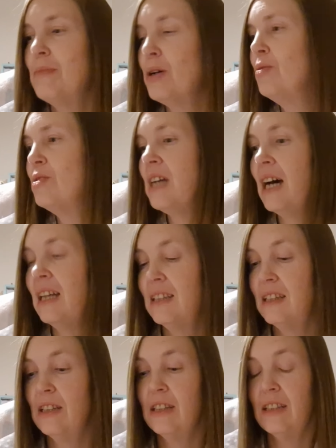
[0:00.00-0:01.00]
because I
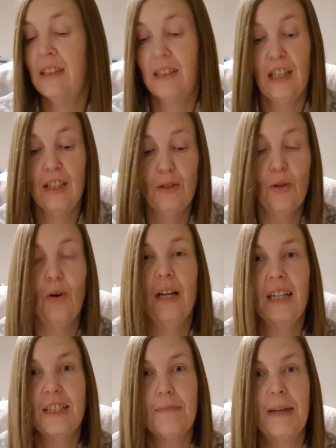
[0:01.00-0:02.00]
did not
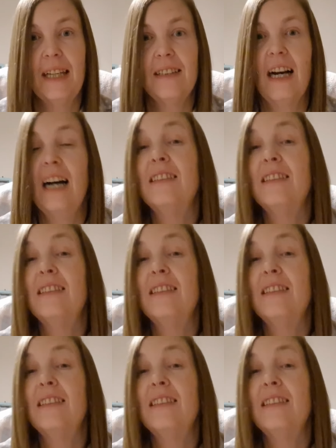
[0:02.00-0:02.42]
expect that.